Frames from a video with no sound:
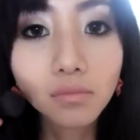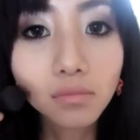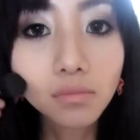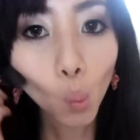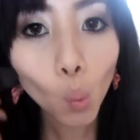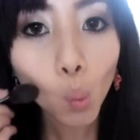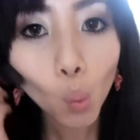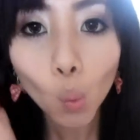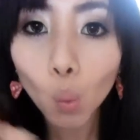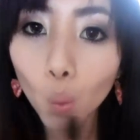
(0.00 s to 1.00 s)

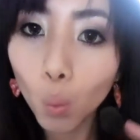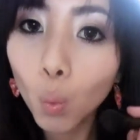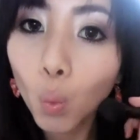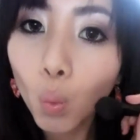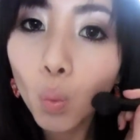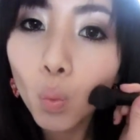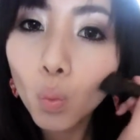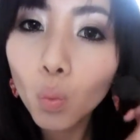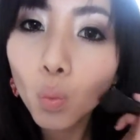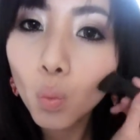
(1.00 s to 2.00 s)

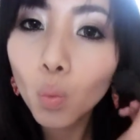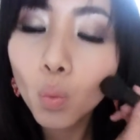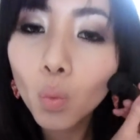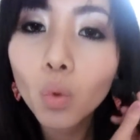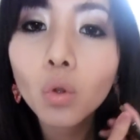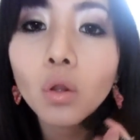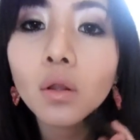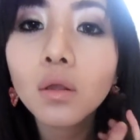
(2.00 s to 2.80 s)
Nothing is said.